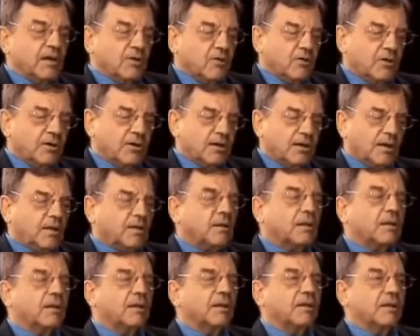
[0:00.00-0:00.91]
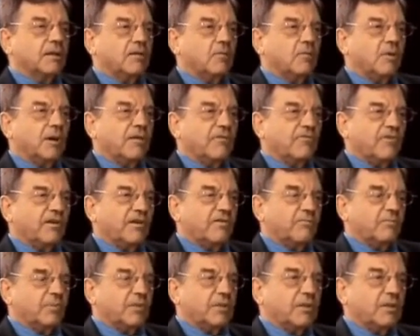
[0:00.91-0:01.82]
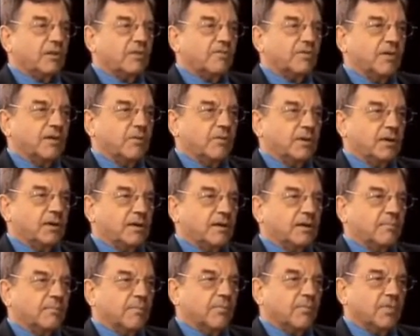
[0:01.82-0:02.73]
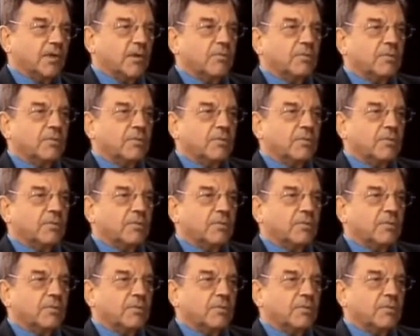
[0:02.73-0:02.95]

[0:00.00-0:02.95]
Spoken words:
couldn't exceed 25% of your income. That